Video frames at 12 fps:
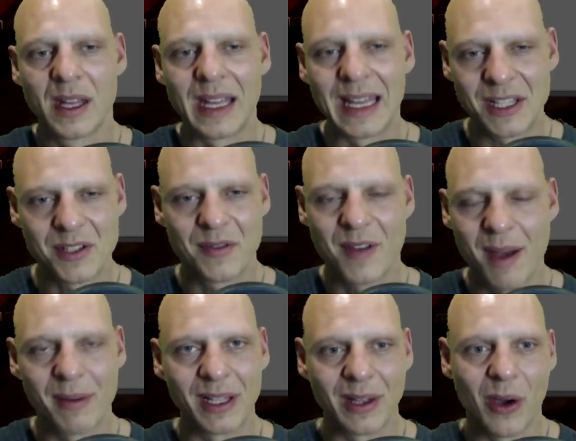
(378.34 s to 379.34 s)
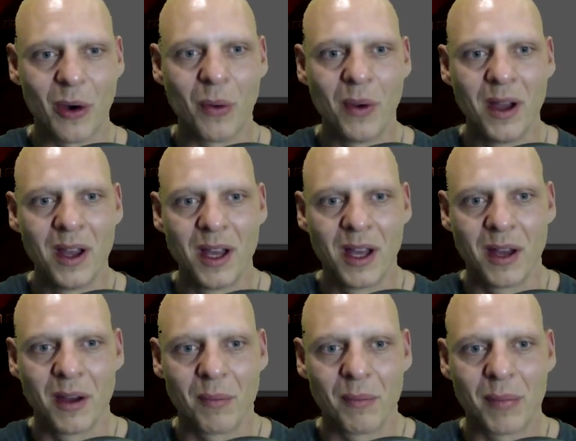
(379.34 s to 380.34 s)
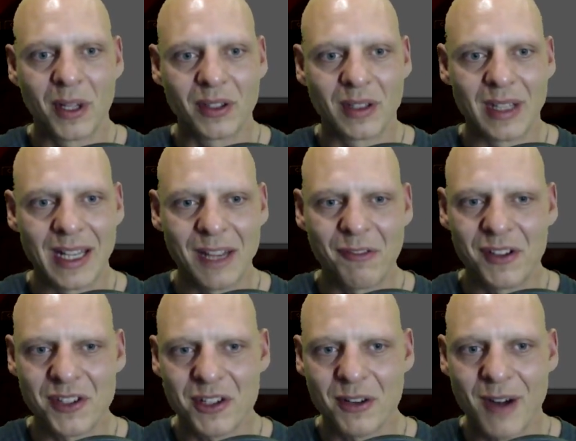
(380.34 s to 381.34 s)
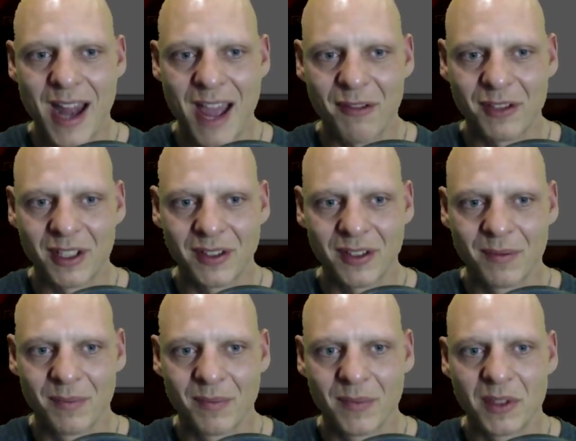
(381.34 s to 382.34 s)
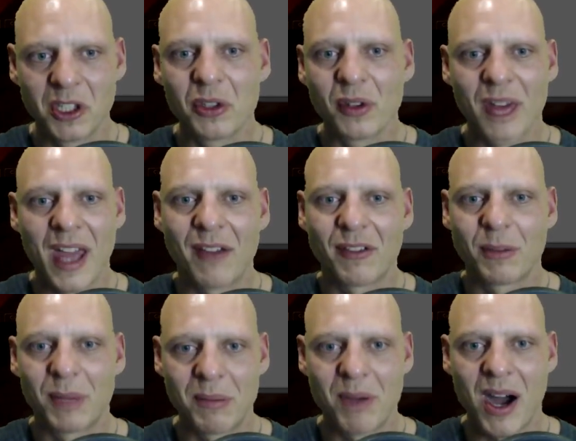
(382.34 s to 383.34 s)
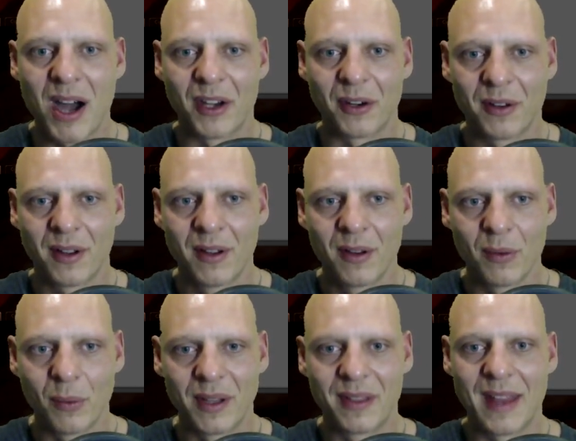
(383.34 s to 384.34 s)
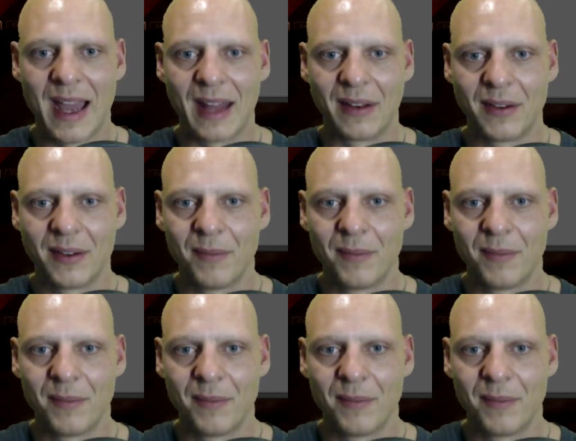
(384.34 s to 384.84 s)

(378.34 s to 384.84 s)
It's very low. But if it's crafted, you don't have to be bothered with that.